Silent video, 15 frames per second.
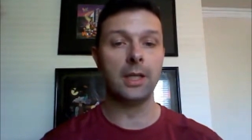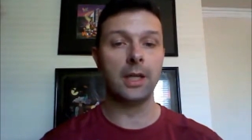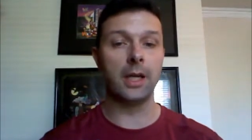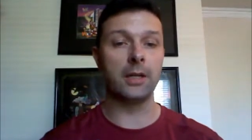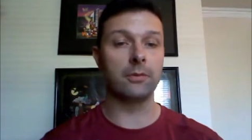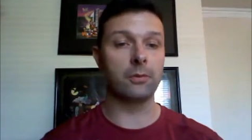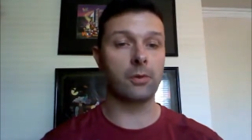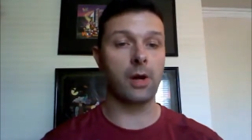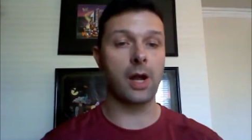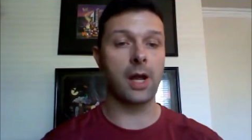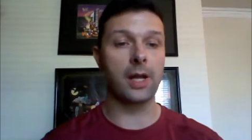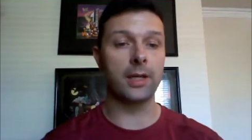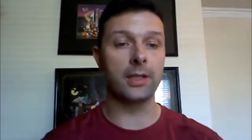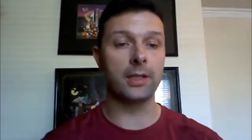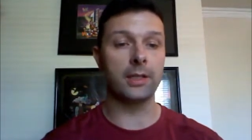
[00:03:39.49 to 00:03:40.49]
a
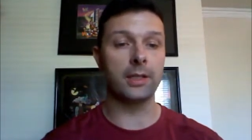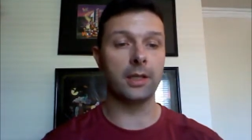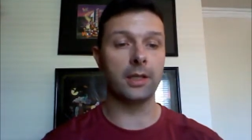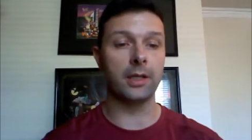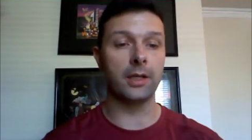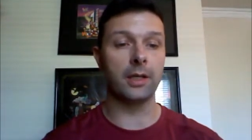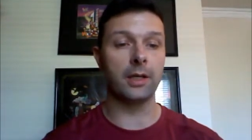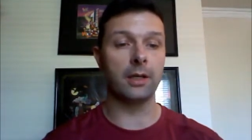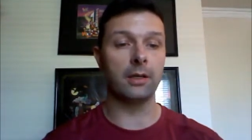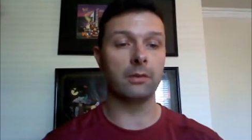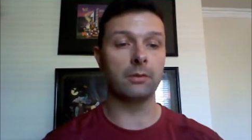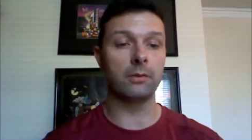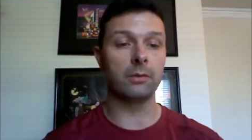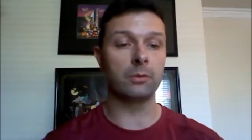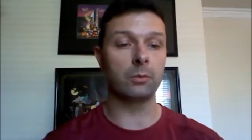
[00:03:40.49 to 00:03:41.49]
variety
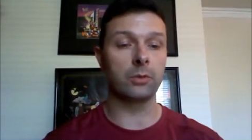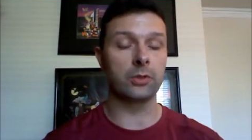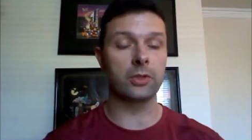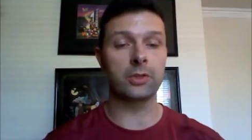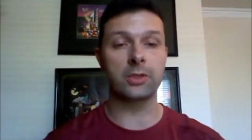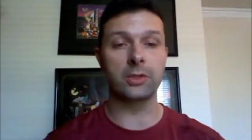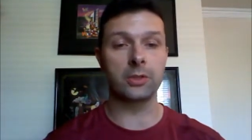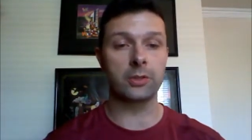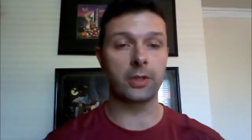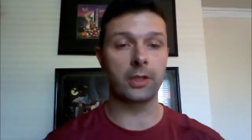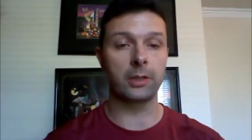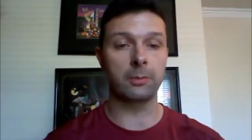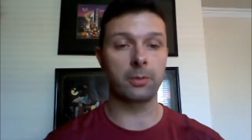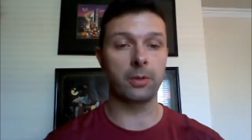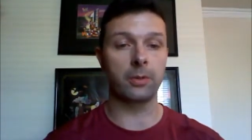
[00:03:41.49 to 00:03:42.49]
of resistance
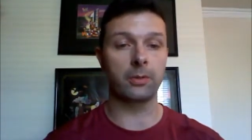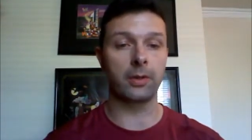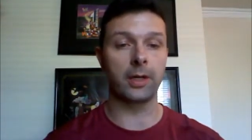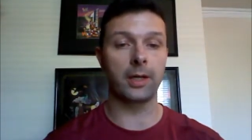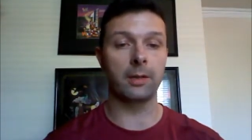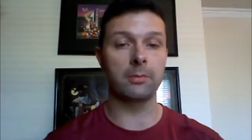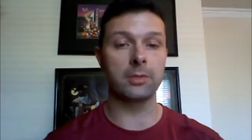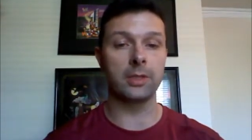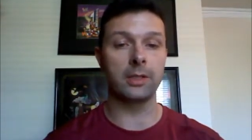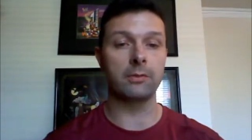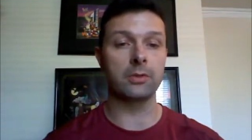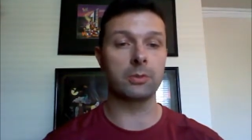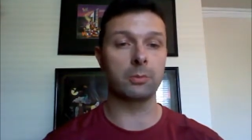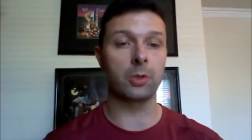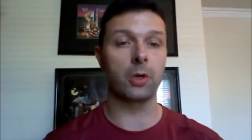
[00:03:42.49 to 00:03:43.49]
training programs and
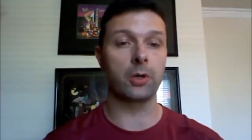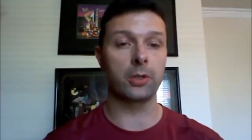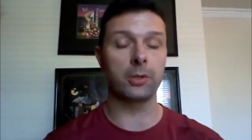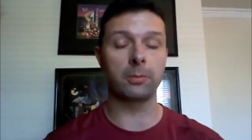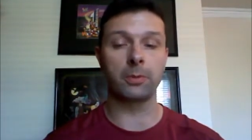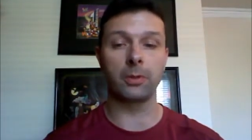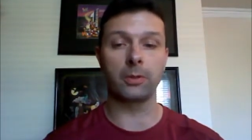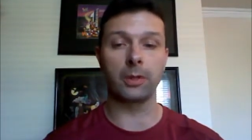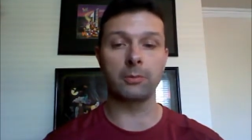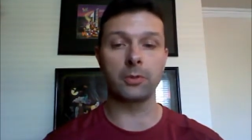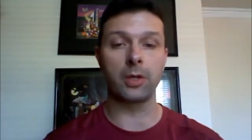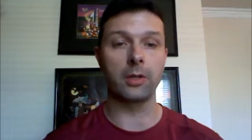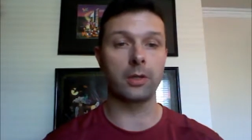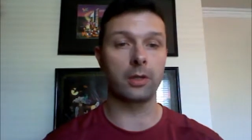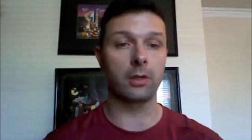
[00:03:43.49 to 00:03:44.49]
even some cardio programs
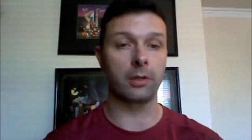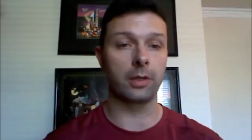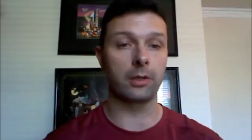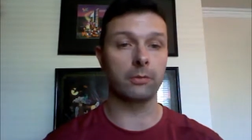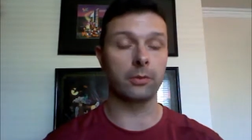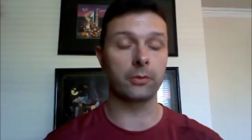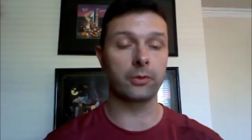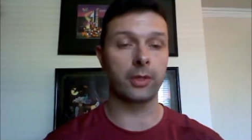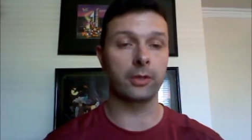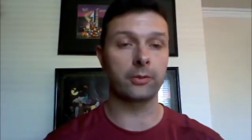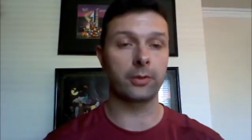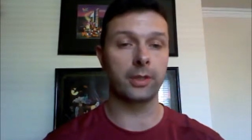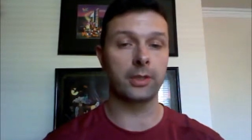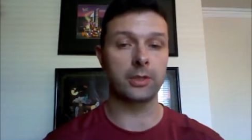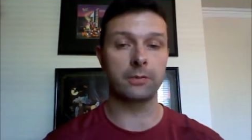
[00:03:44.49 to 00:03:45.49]
on there, or interval style
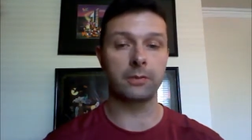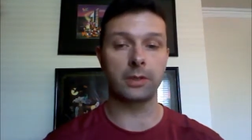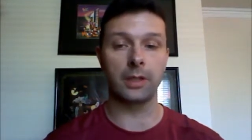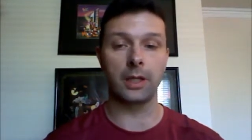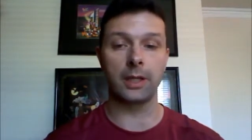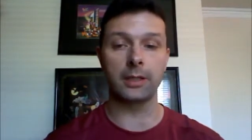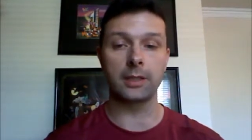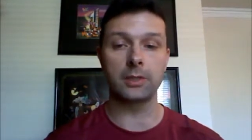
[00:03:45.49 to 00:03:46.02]
trainings if you'd like.